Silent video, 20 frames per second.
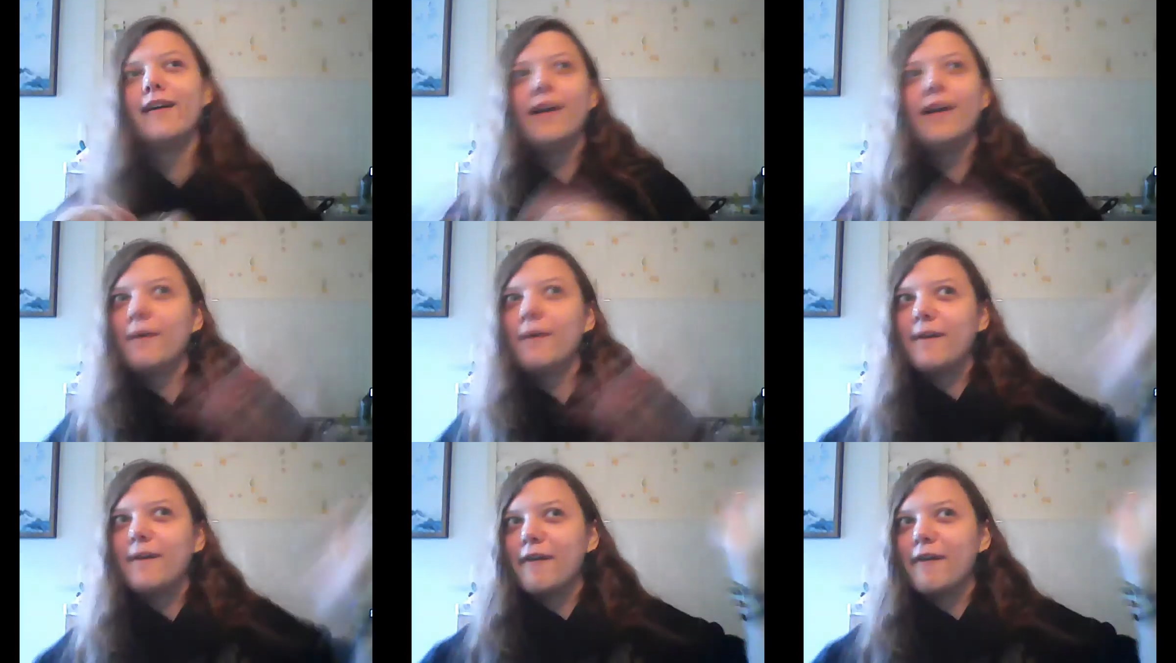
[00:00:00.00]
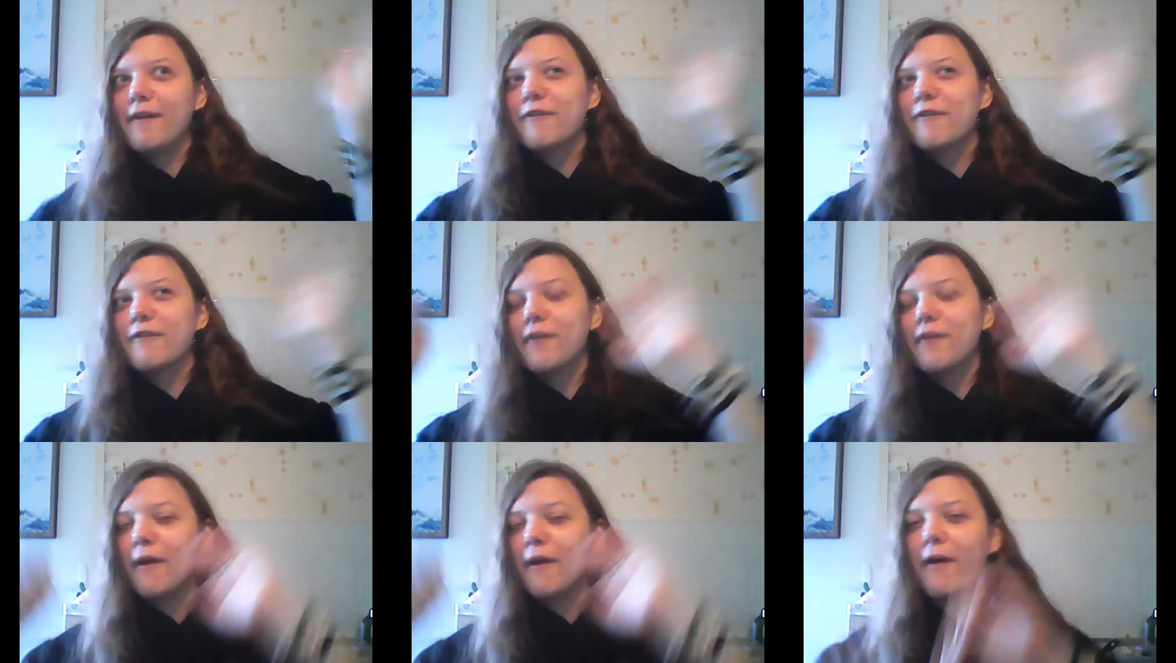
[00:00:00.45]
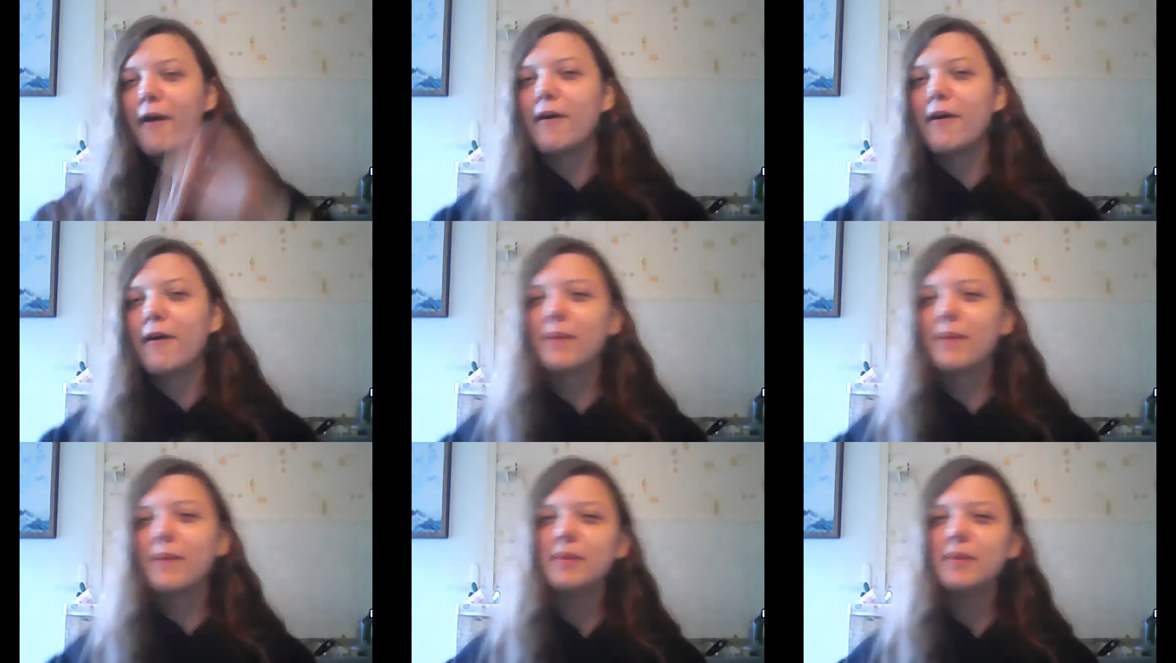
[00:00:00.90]
We never know.
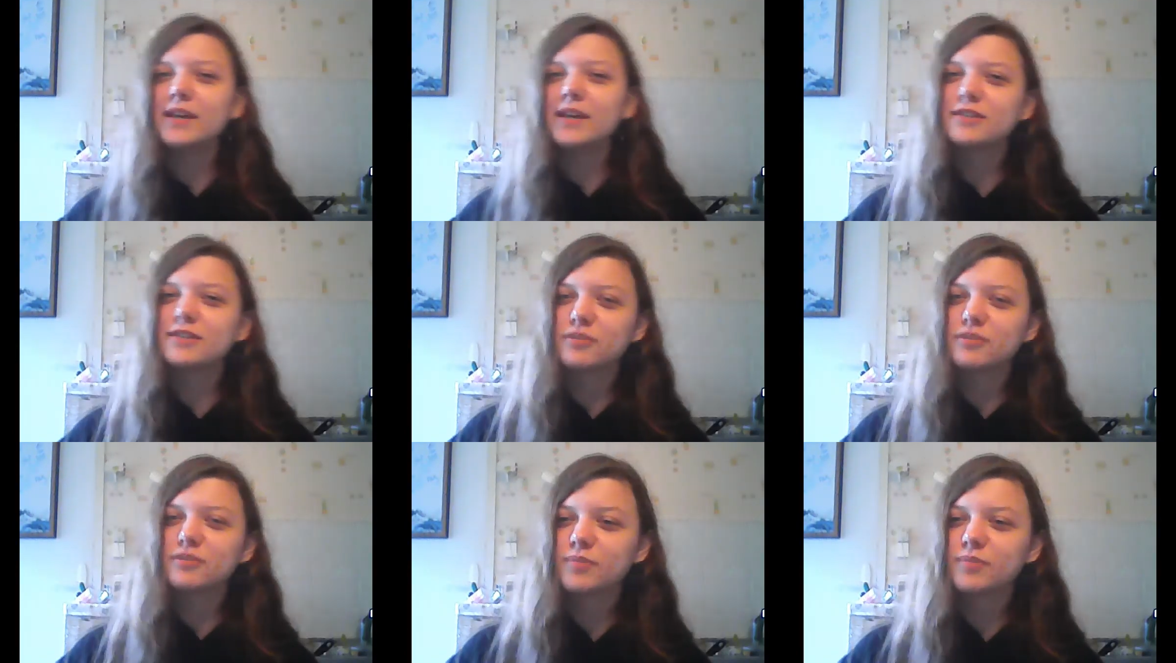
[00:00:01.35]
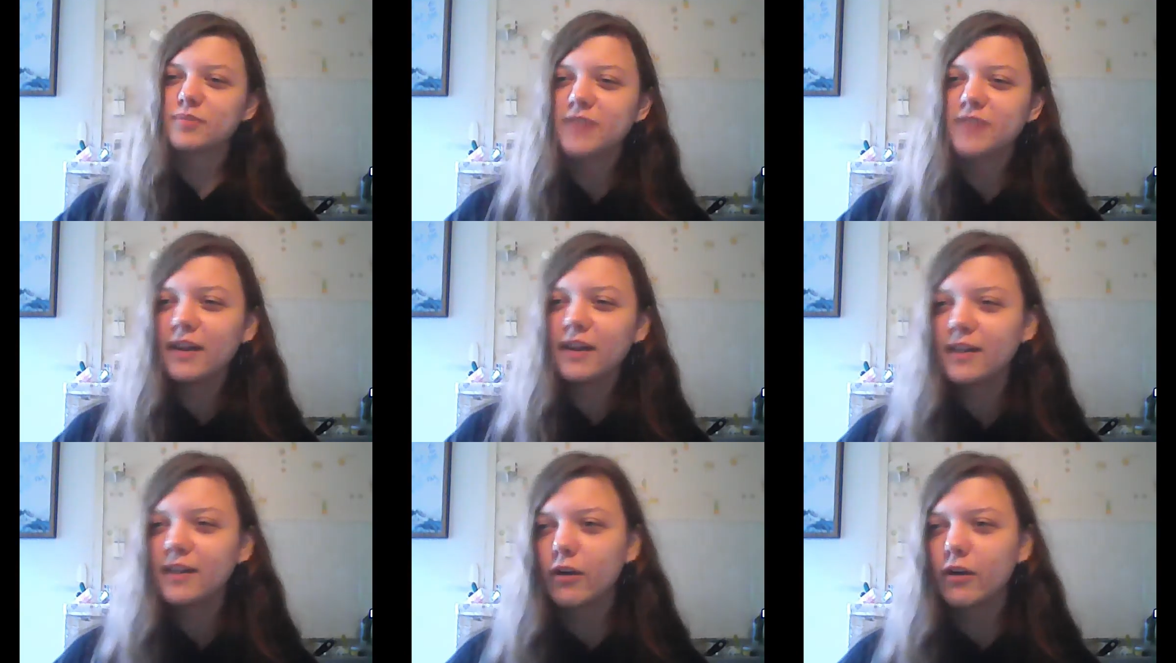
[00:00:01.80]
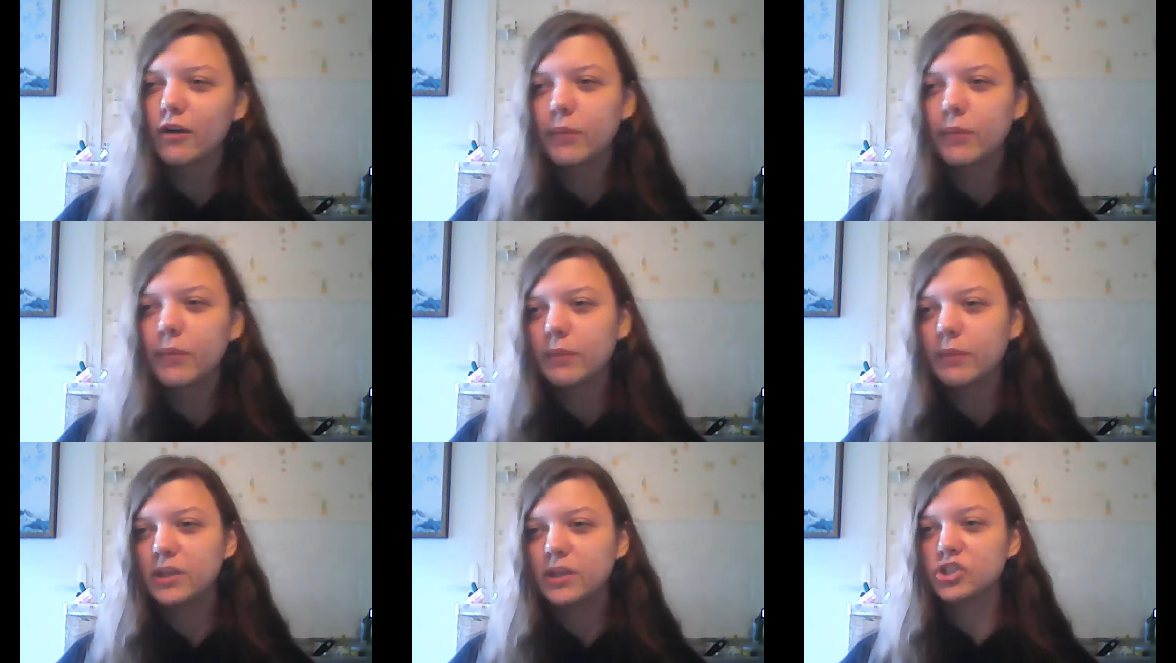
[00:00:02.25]
Maybe he's just pretending, or
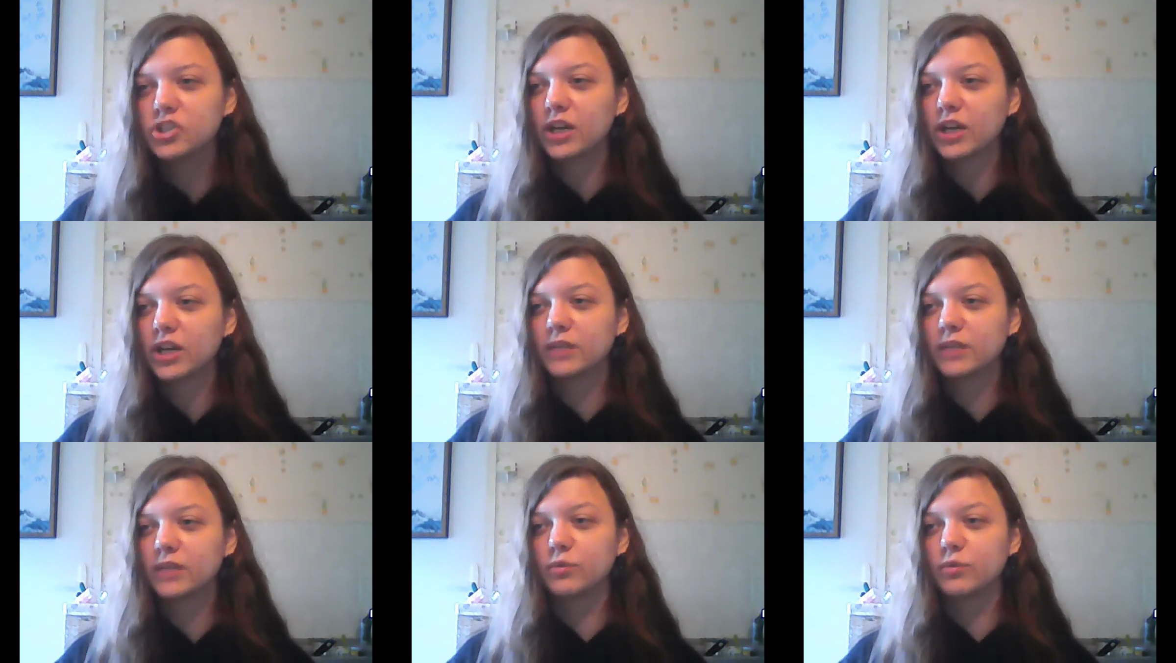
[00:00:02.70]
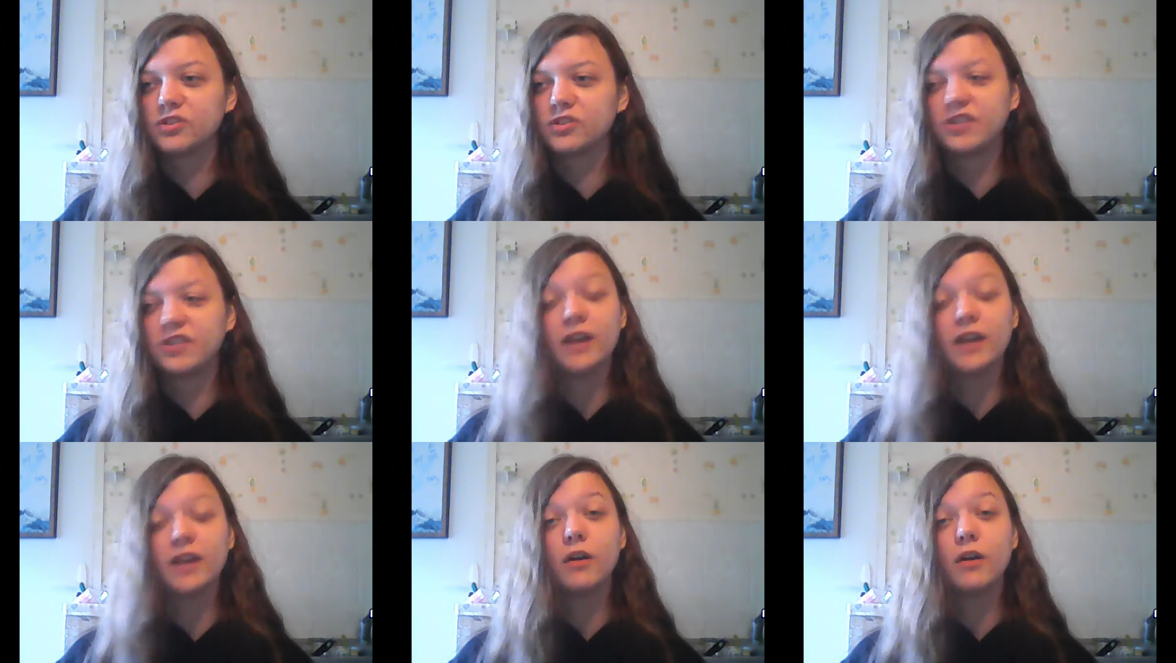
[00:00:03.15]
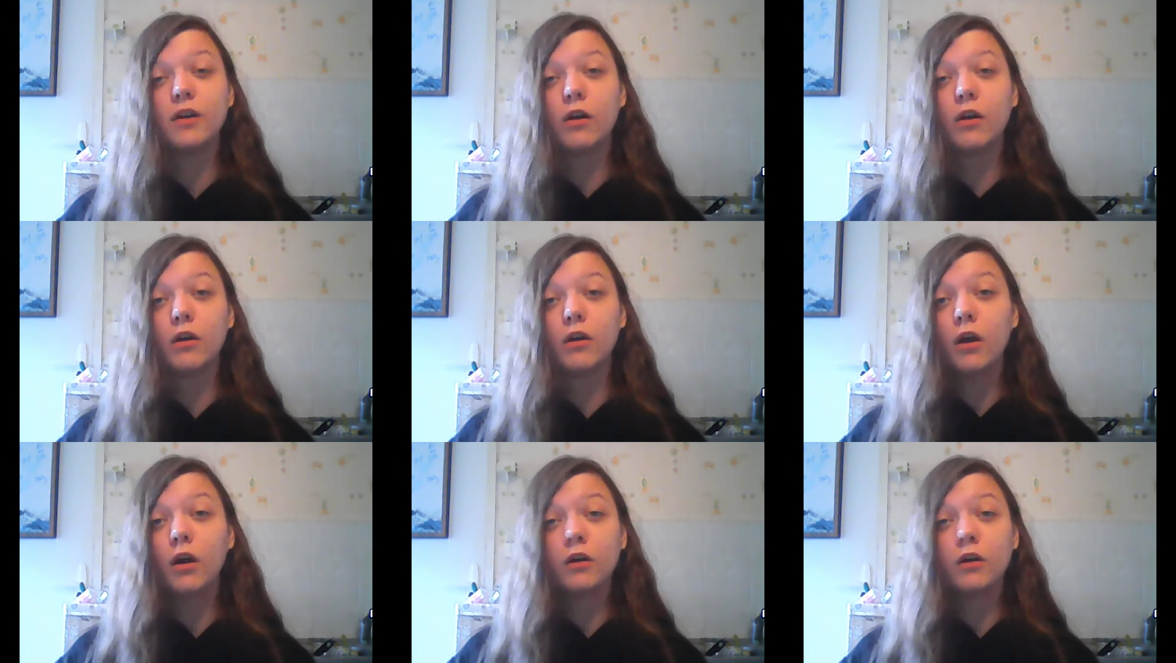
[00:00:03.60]
maybe Jack was dead all
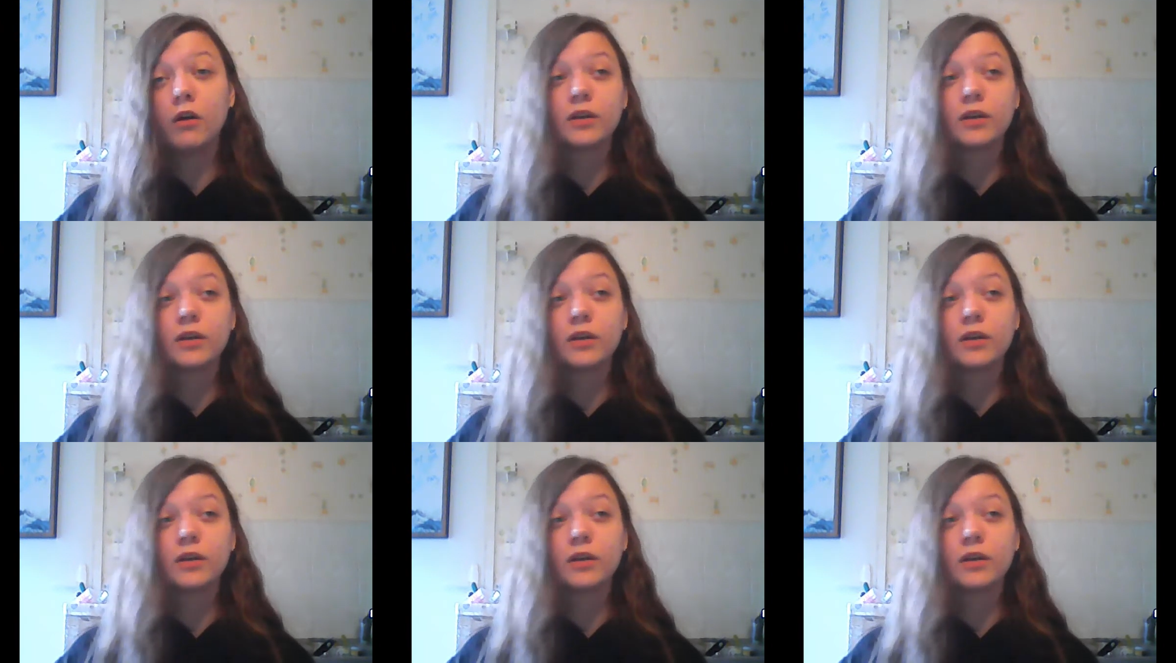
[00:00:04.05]
along,